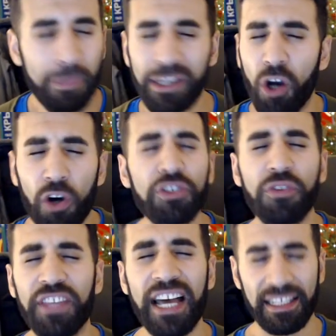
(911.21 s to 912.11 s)
because
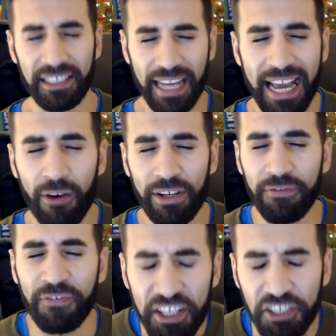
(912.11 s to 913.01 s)
of that and how
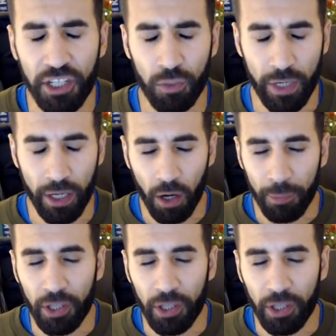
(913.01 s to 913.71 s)
invested we are,